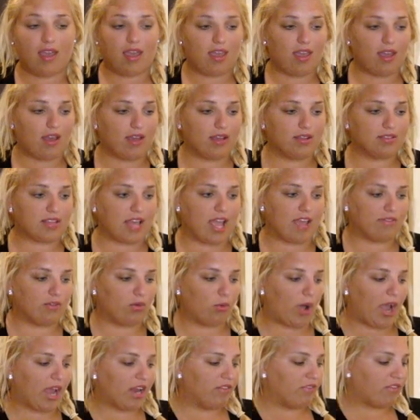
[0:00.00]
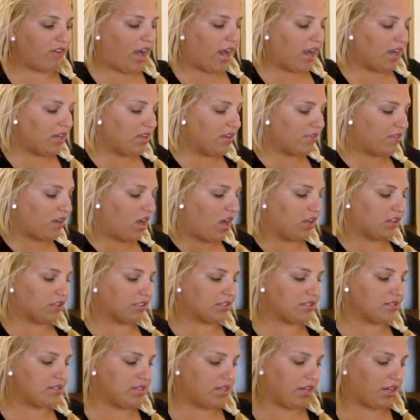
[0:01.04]
And I have a wide variety of
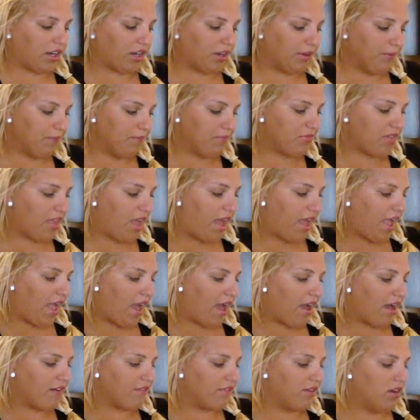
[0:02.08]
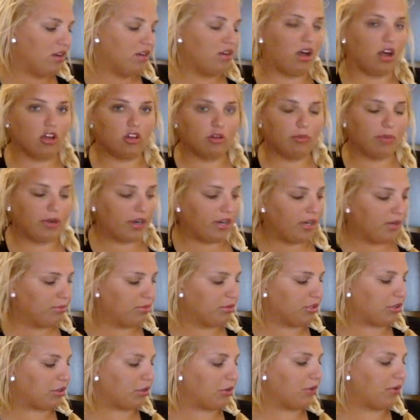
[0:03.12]
colors here. I have Huckleberry
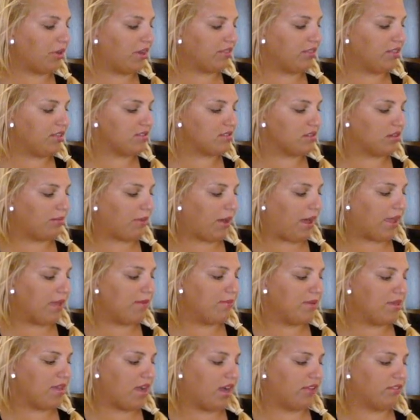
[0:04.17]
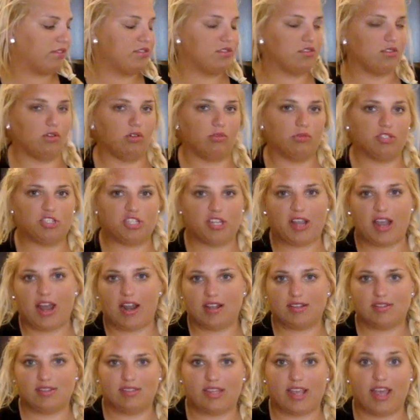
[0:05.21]
Blue, and these are by Beyond the Zone, which I
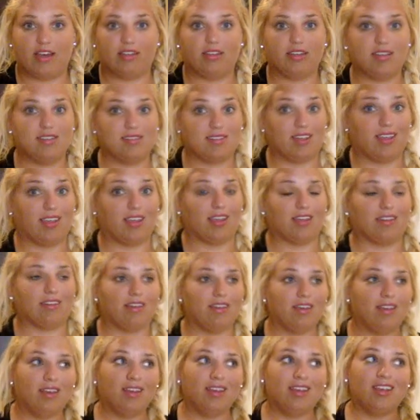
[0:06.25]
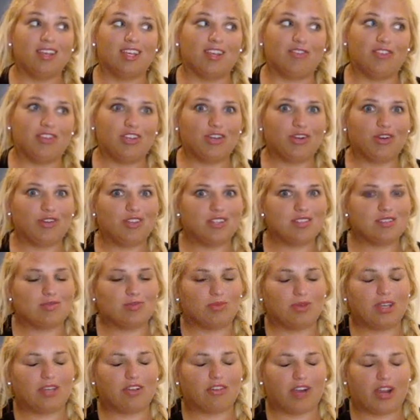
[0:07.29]
got at Sally's, and if you go this
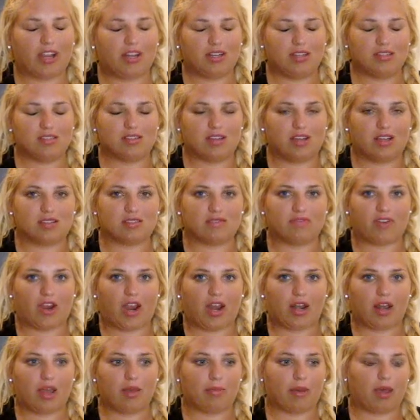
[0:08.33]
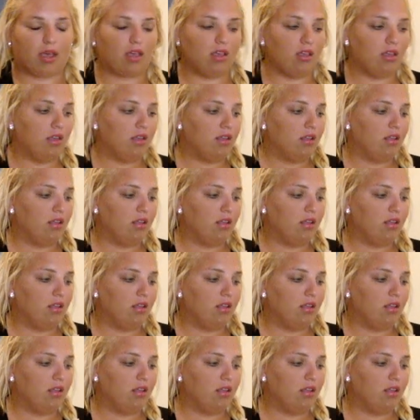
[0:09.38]
week, granted today is Friday, but